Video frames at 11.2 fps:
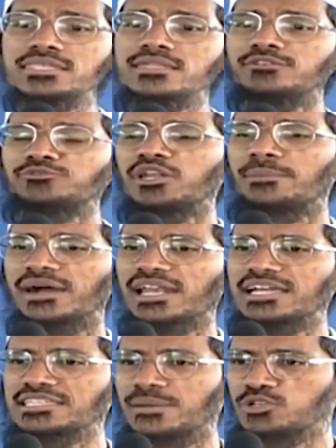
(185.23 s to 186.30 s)
says in Surah
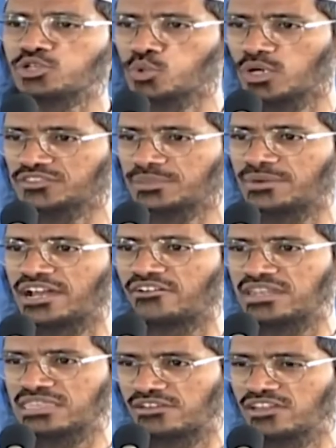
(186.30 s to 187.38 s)
Baqarah chapter 2 verse number
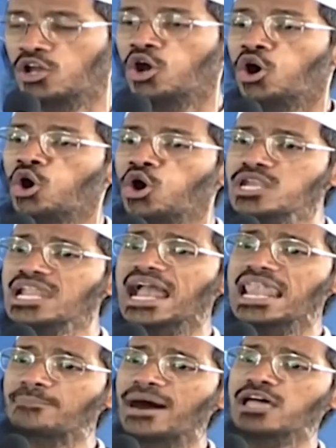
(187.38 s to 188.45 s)
187, Hunna
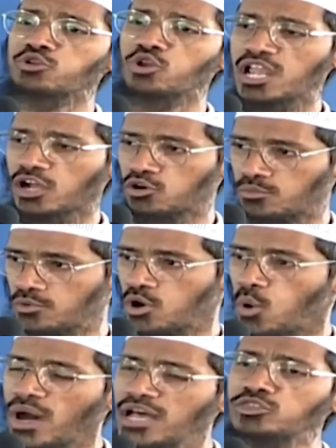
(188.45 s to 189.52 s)
libasul lakum,
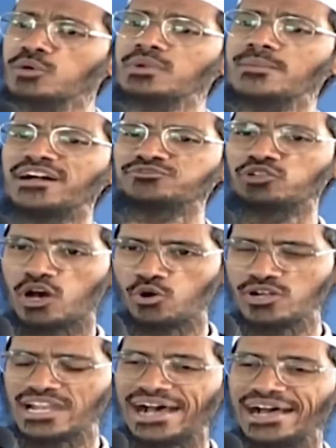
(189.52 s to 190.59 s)
wa antum libasul
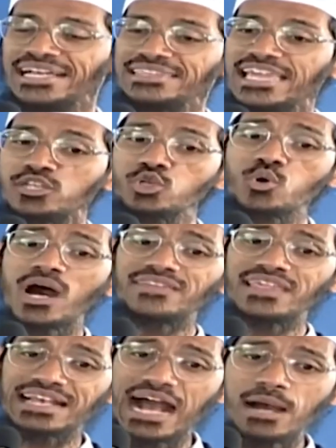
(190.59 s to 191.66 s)
lahunna, that you are
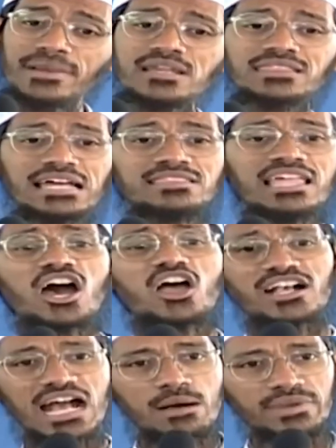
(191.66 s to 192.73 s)
their garments and they are
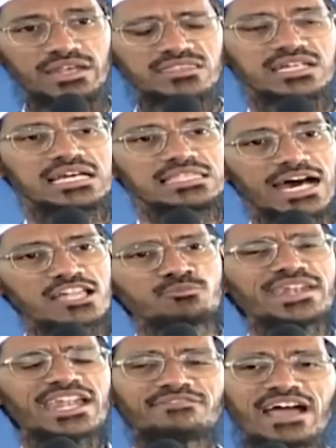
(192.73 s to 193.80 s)
your garments. The
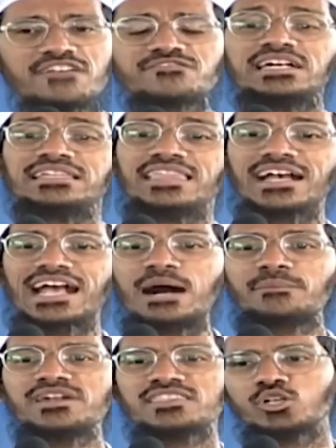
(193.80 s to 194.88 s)
husband and wife, they are
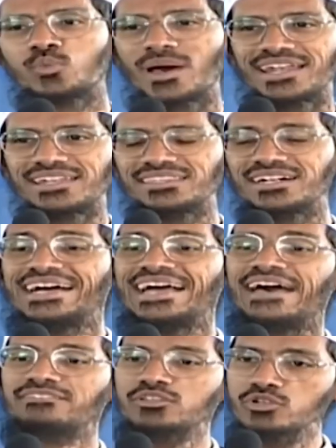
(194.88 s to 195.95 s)
garments unto one another,
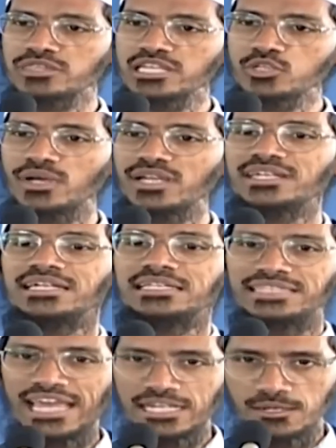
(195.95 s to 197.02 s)
and they should see to it
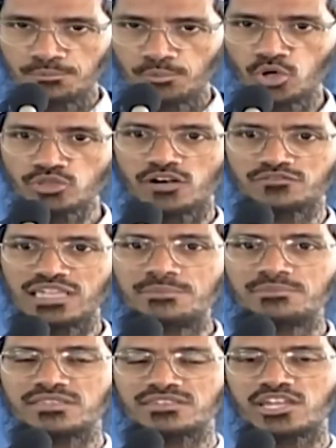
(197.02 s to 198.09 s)
that both of
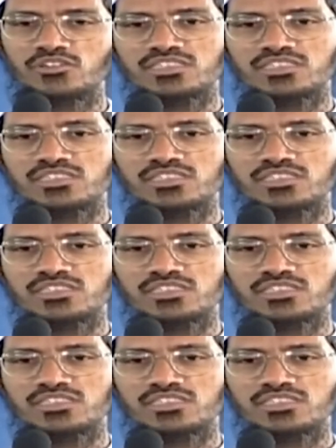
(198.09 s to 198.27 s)
them stay on